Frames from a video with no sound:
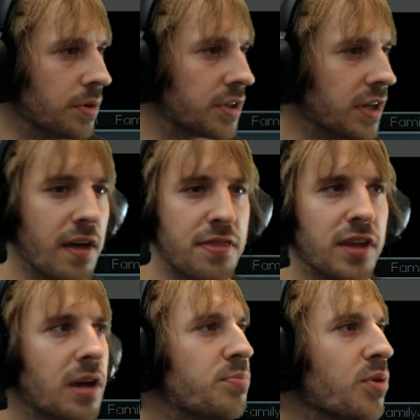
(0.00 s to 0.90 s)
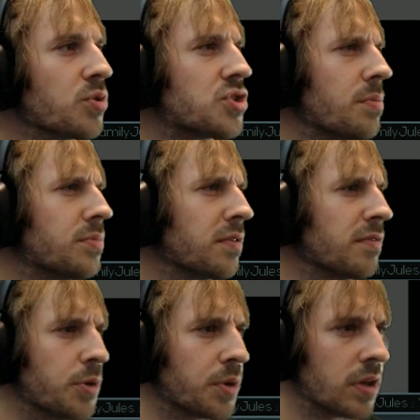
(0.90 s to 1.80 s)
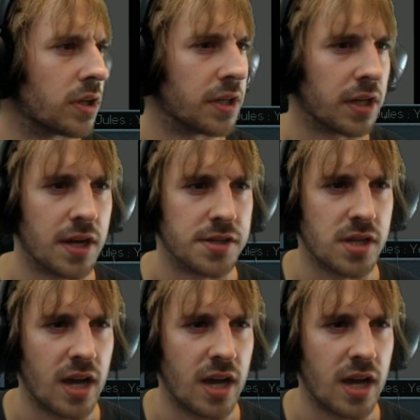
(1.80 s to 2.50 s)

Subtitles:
Okay, I think I broke something very quickly, guys.